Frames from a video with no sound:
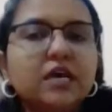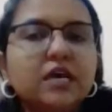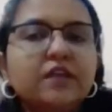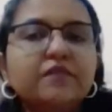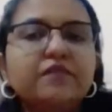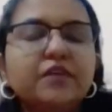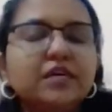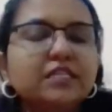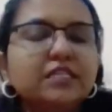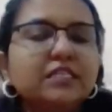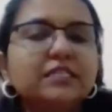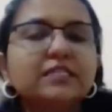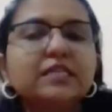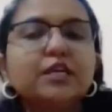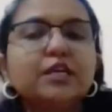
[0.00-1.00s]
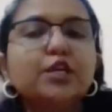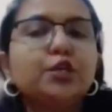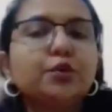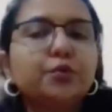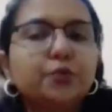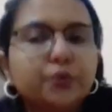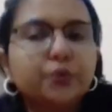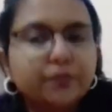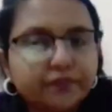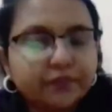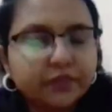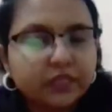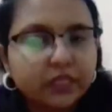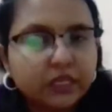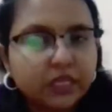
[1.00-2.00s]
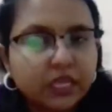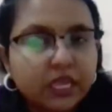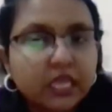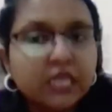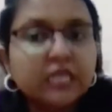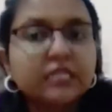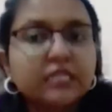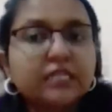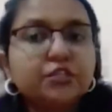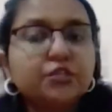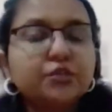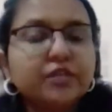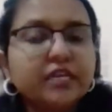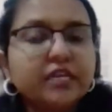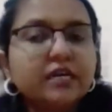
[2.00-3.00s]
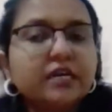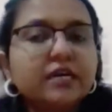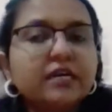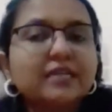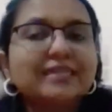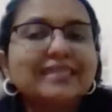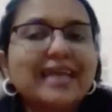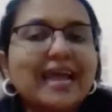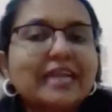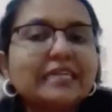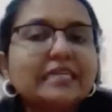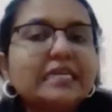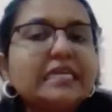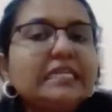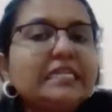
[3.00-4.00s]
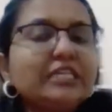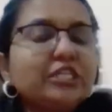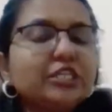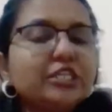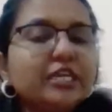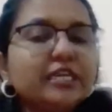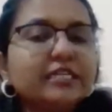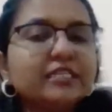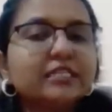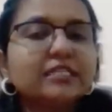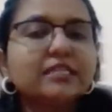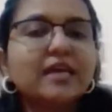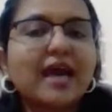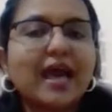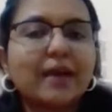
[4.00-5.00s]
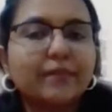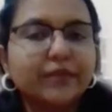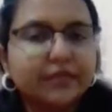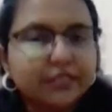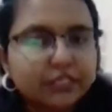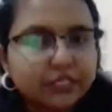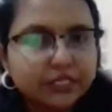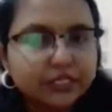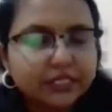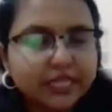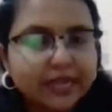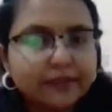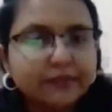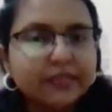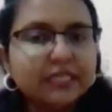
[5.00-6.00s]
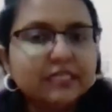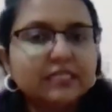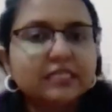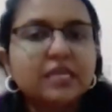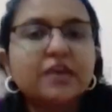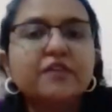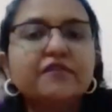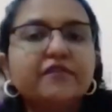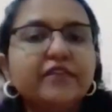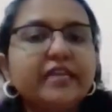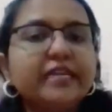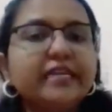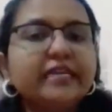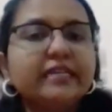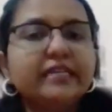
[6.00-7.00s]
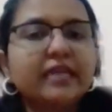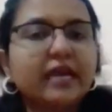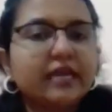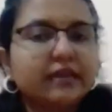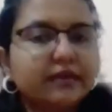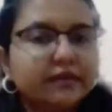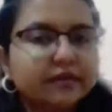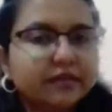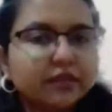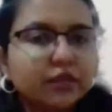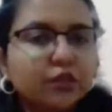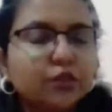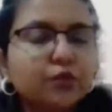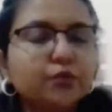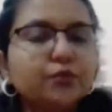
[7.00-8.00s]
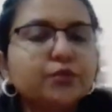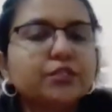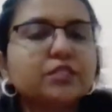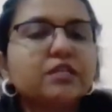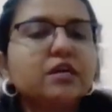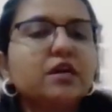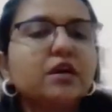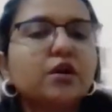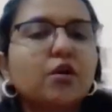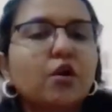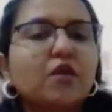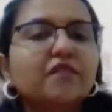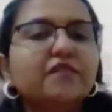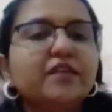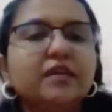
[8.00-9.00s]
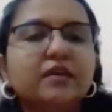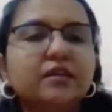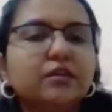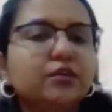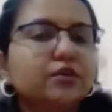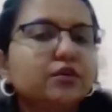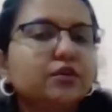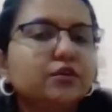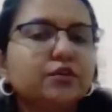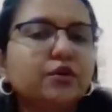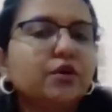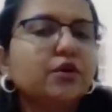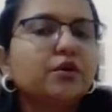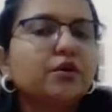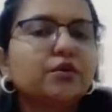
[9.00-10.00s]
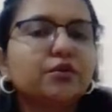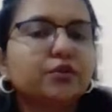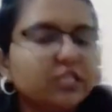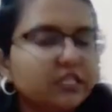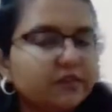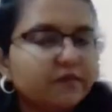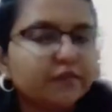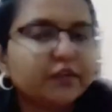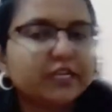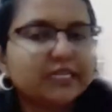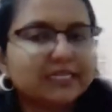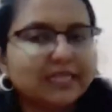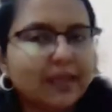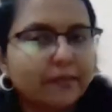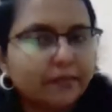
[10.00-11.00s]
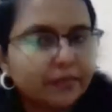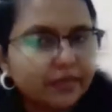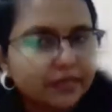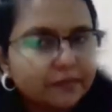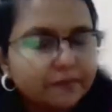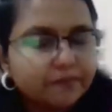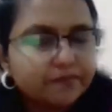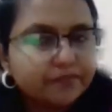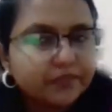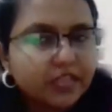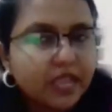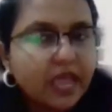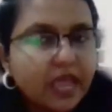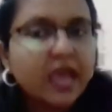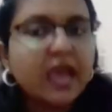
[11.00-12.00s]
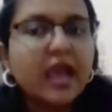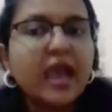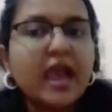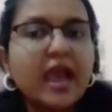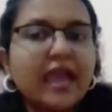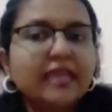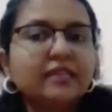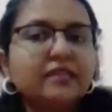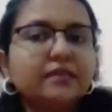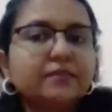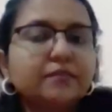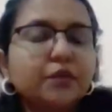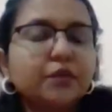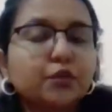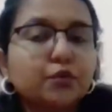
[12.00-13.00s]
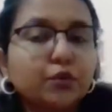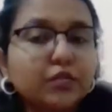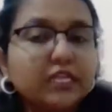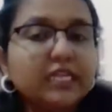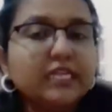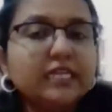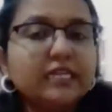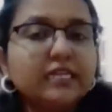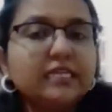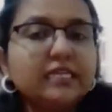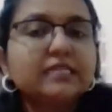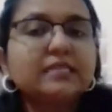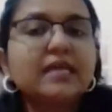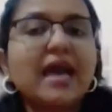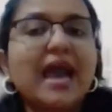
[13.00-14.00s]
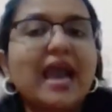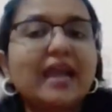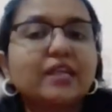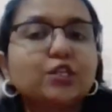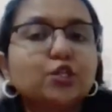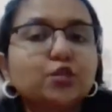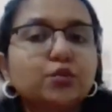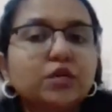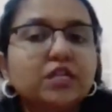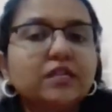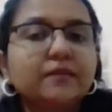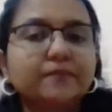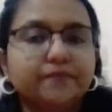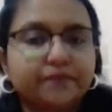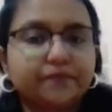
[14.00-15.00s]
are, first is the cue. The trigger that initiates the habit, that means feeling tired, cues the coffee, routine, for example. And routine is the actual